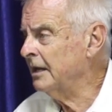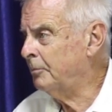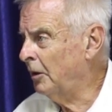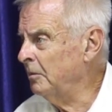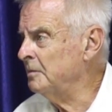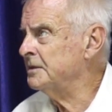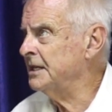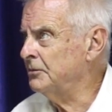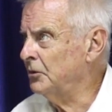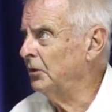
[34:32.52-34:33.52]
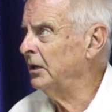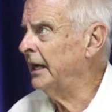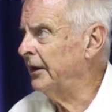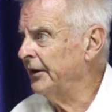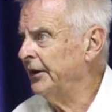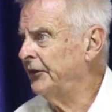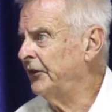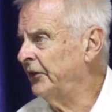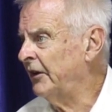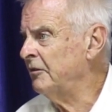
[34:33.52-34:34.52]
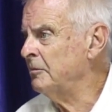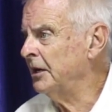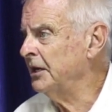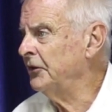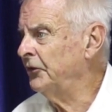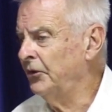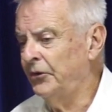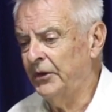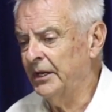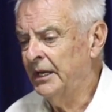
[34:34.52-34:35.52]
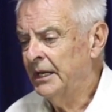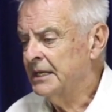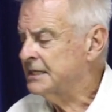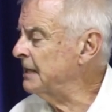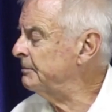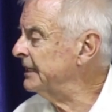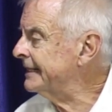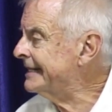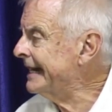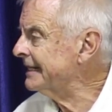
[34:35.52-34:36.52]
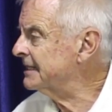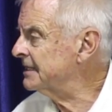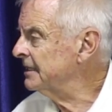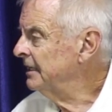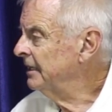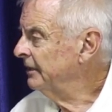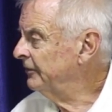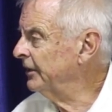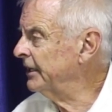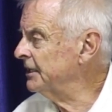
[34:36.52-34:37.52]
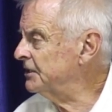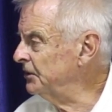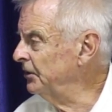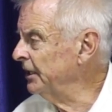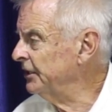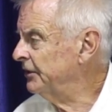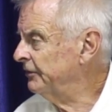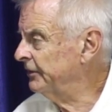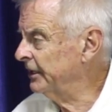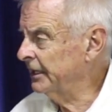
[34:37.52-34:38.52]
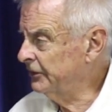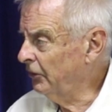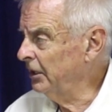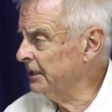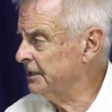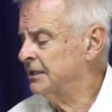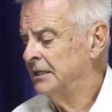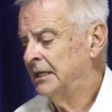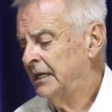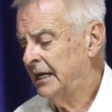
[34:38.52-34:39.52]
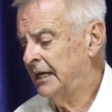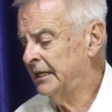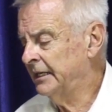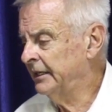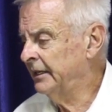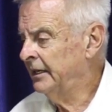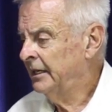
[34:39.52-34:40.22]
of the problems in rural areas is everybody is using septic tanks for their sewage, for their toilets, and